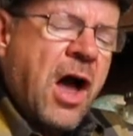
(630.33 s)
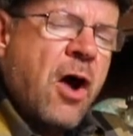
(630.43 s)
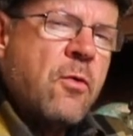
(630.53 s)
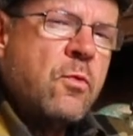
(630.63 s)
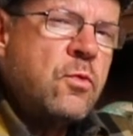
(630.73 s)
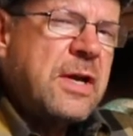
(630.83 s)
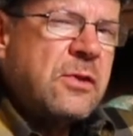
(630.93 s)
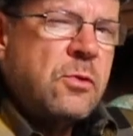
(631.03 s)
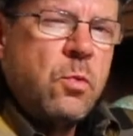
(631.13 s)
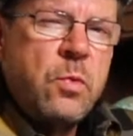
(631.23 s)
A
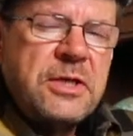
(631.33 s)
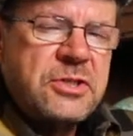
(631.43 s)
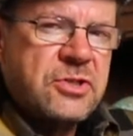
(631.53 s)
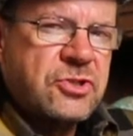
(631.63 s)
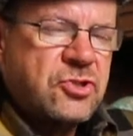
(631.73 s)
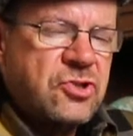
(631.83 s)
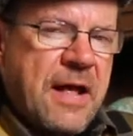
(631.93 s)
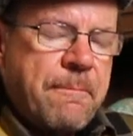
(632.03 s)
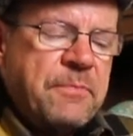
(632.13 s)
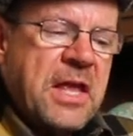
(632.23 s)
real winter's
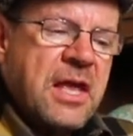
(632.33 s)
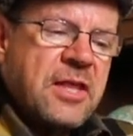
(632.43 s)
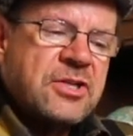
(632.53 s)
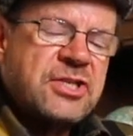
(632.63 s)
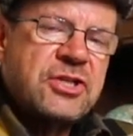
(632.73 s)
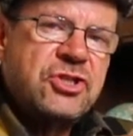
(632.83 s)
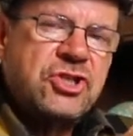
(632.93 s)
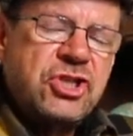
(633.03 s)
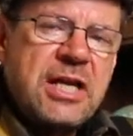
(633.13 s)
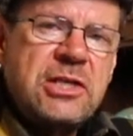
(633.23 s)
dram. There's a
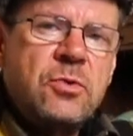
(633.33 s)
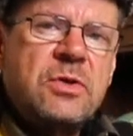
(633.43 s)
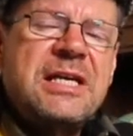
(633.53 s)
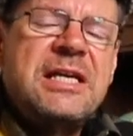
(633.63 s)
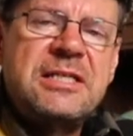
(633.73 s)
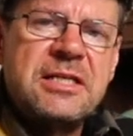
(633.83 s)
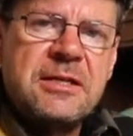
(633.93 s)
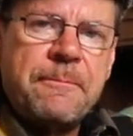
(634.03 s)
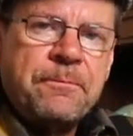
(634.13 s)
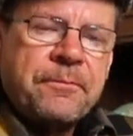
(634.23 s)
genuine heat in
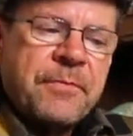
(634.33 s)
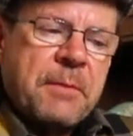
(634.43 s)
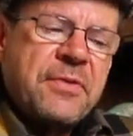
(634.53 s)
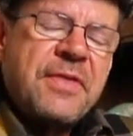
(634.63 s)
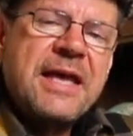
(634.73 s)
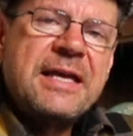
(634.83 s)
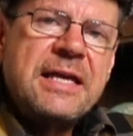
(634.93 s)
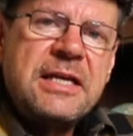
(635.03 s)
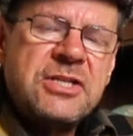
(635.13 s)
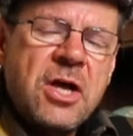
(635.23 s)
it, but that
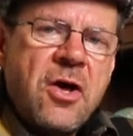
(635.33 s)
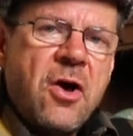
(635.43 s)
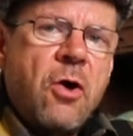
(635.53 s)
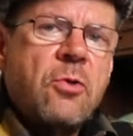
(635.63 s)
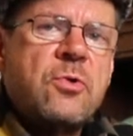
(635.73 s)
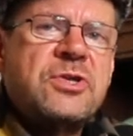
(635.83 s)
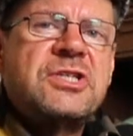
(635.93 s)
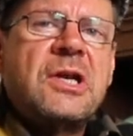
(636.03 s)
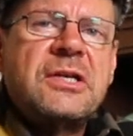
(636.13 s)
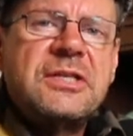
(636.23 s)
heat, although
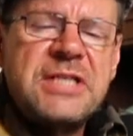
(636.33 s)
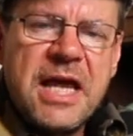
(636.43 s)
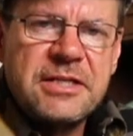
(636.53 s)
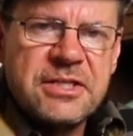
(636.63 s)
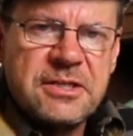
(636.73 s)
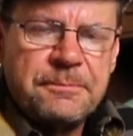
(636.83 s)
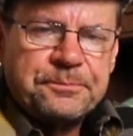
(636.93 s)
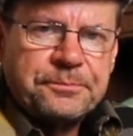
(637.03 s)
still intense,